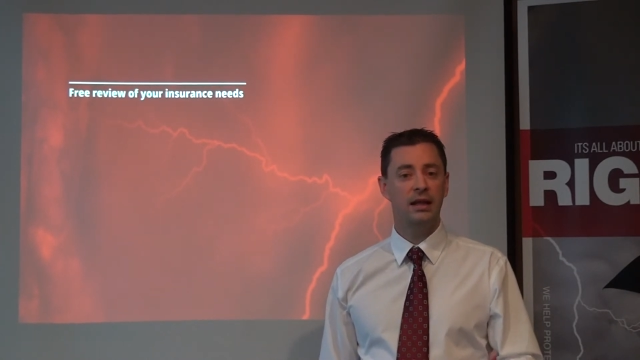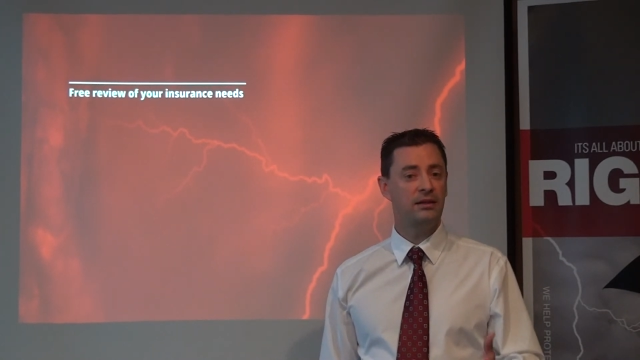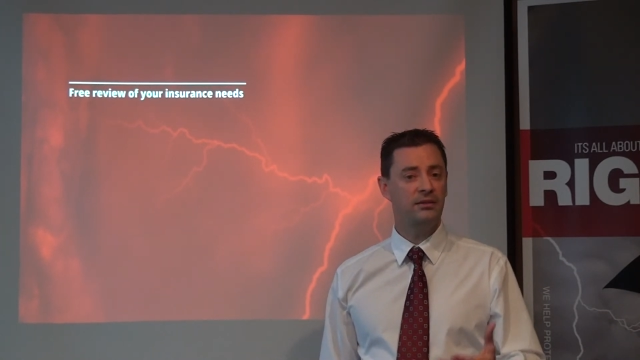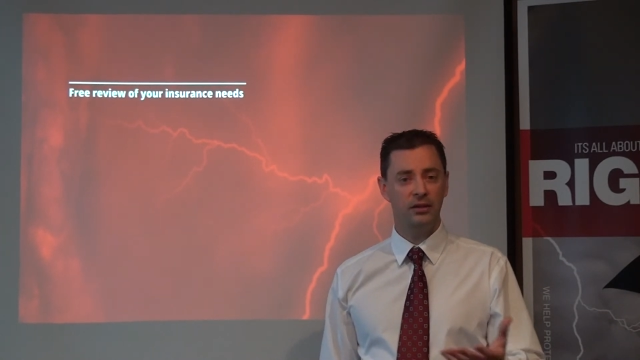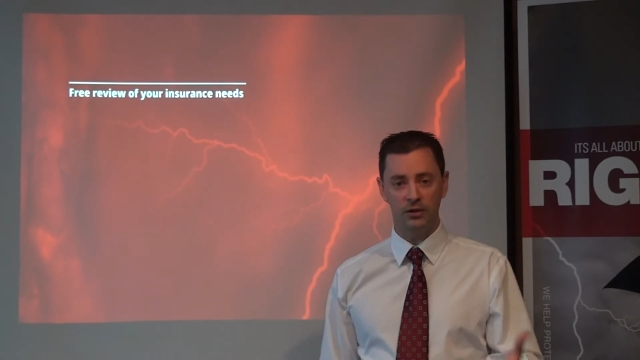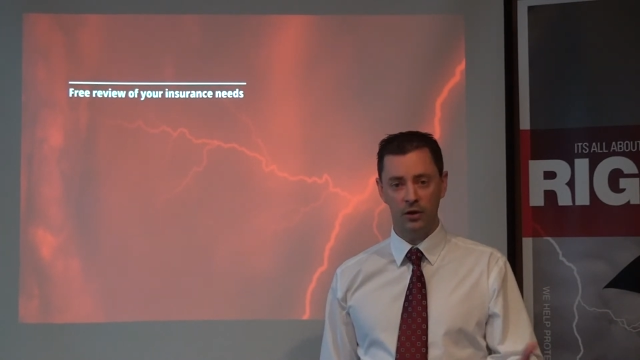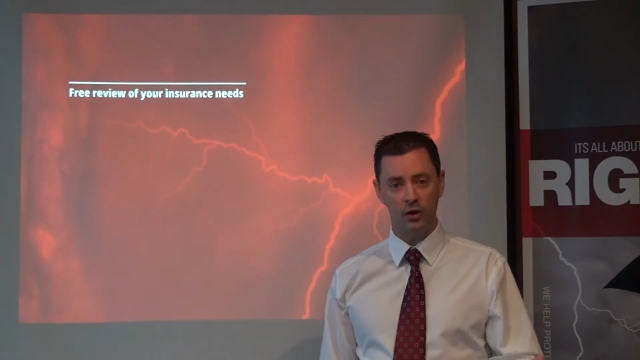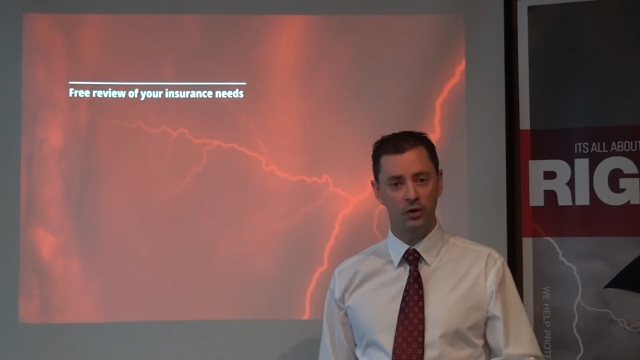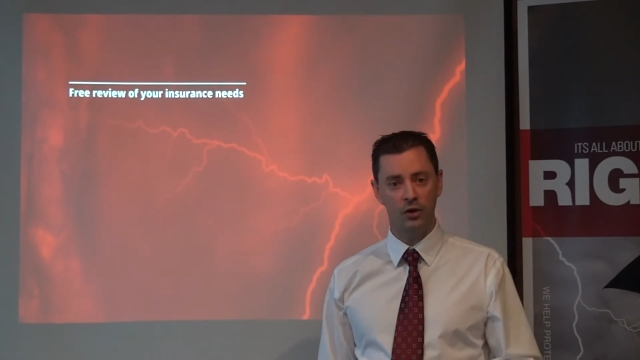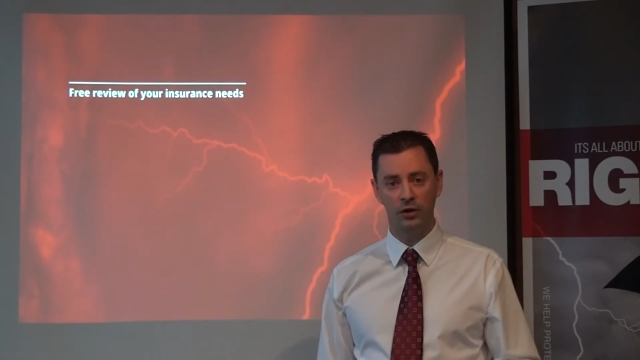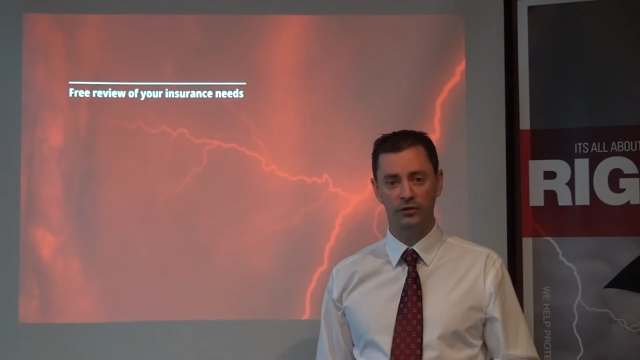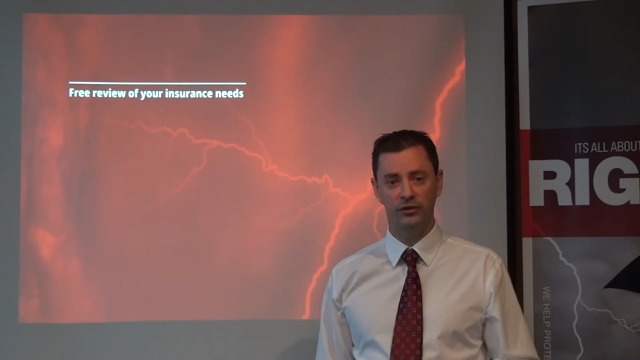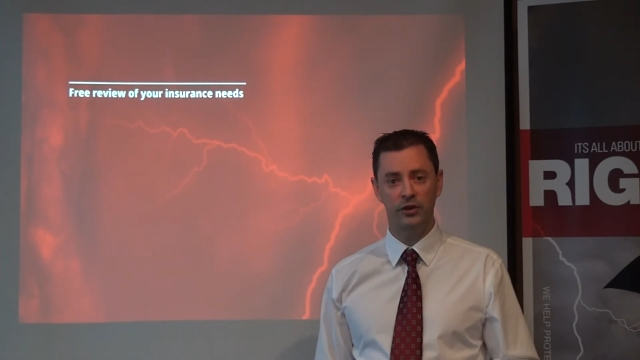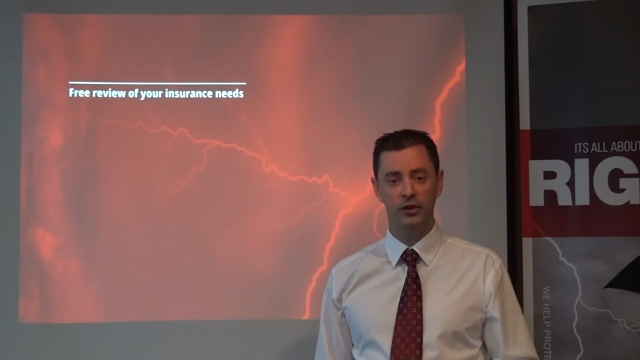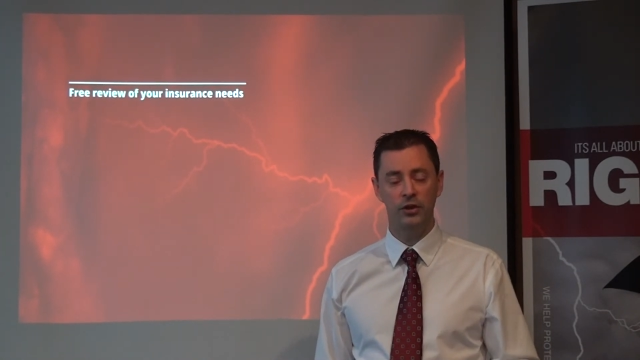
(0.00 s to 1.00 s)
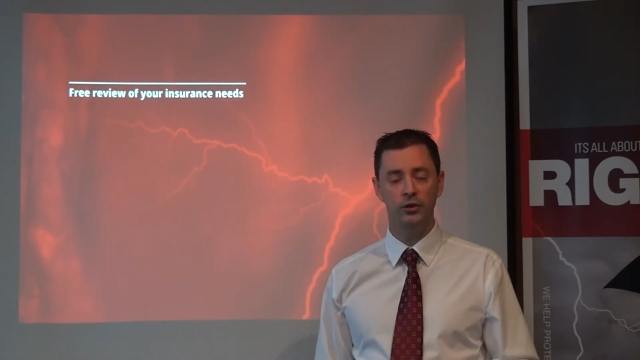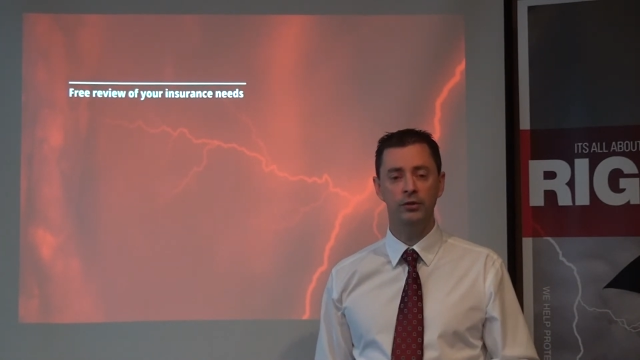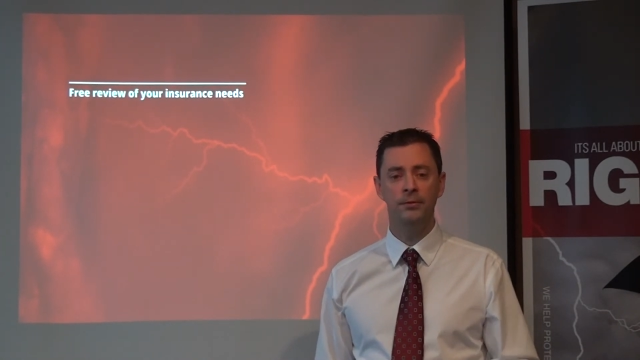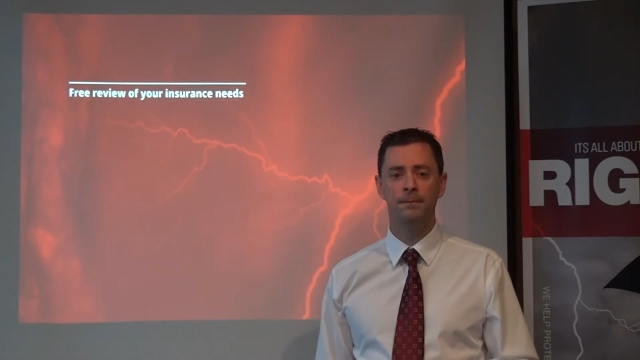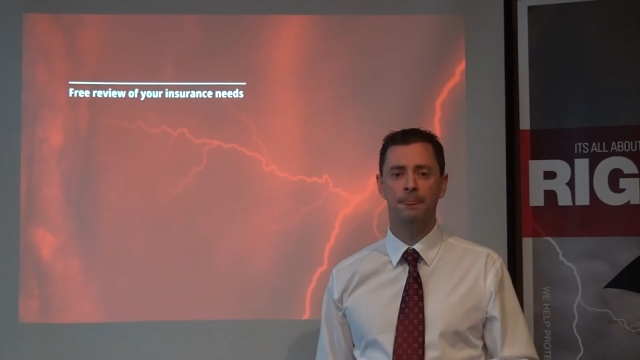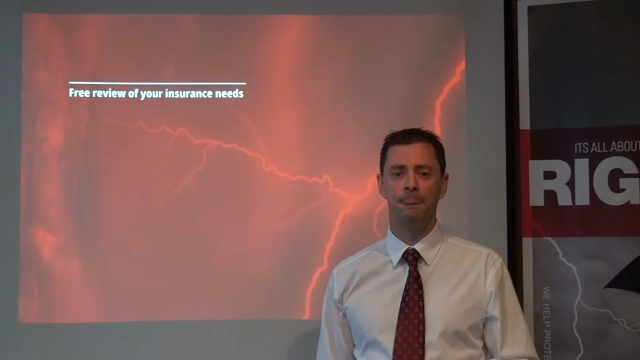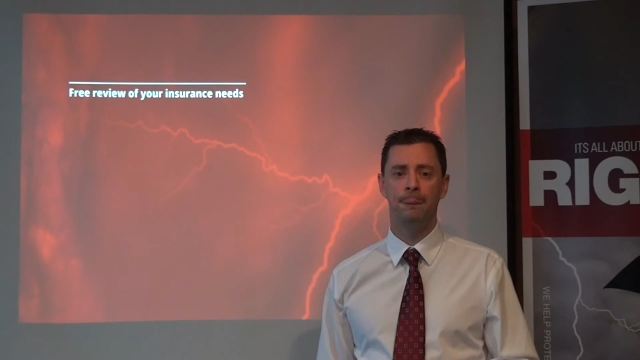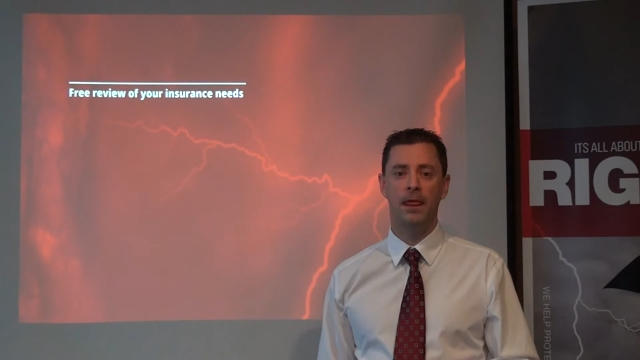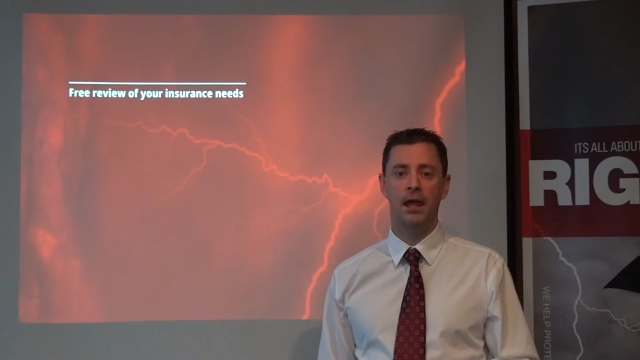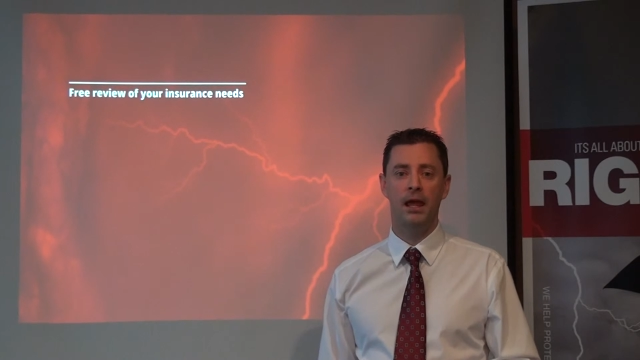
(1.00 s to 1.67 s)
That's at no cost to you,